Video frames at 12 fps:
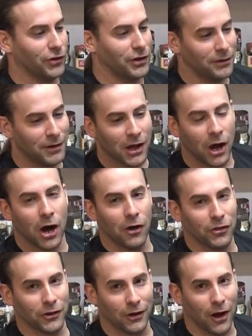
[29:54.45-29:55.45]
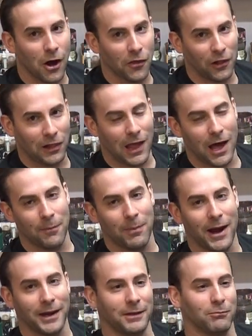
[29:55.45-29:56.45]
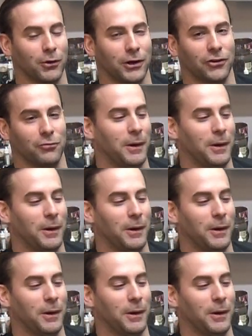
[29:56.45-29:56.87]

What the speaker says: and all the law-abiding British